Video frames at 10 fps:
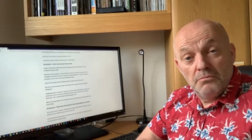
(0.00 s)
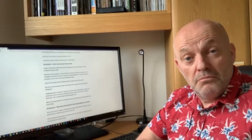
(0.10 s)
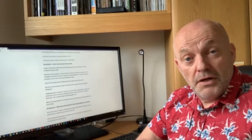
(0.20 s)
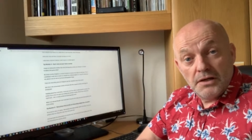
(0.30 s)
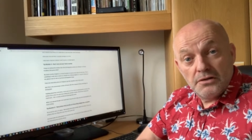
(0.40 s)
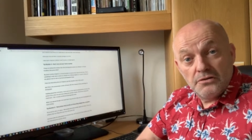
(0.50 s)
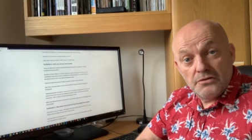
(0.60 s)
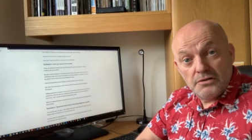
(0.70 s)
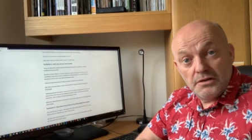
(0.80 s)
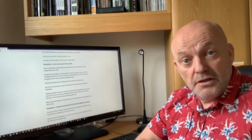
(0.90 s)
My
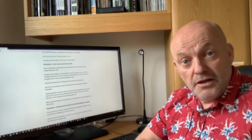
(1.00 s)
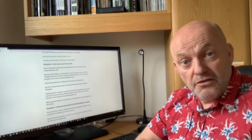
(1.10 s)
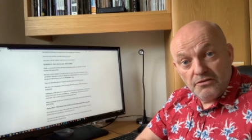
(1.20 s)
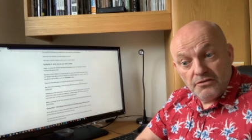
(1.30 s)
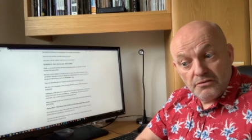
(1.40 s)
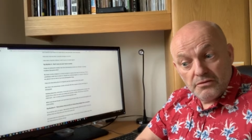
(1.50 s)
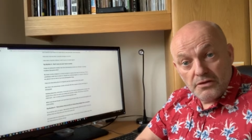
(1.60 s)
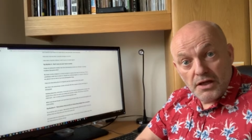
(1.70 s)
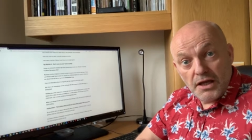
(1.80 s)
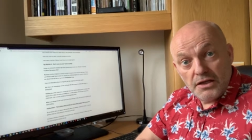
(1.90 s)
country is
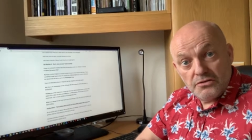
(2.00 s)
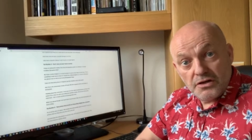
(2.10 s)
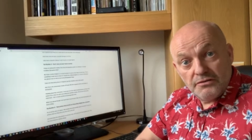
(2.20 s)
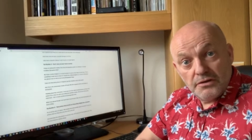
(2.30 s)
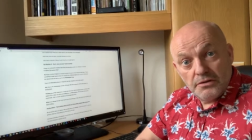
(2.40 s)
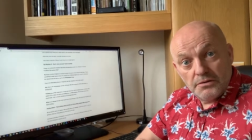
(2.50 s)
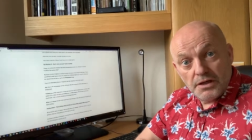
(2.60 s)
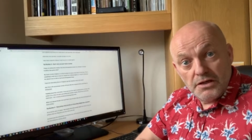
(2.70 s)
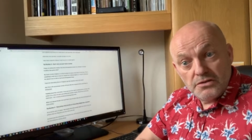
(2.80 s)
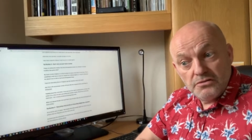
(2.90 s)
a travel
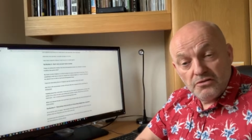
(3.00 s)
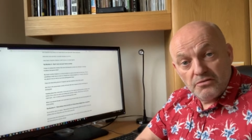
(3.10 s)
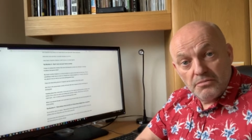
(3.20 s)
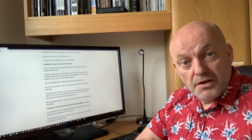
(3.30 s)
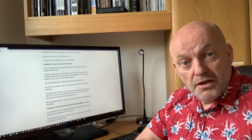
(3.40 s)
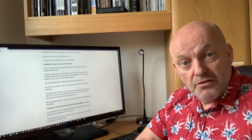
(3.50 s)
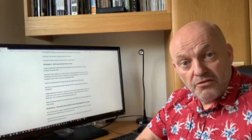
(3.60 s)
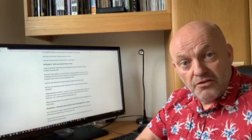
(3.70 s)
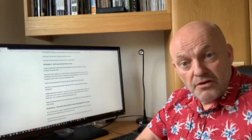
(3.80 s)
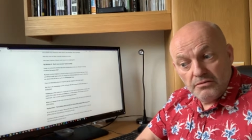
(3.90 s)
location to somebody
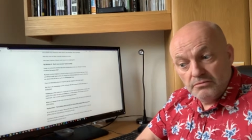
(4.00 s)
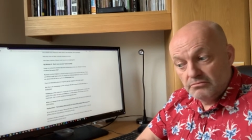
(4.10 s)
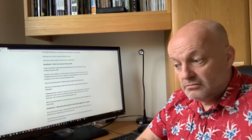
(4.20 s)
else, so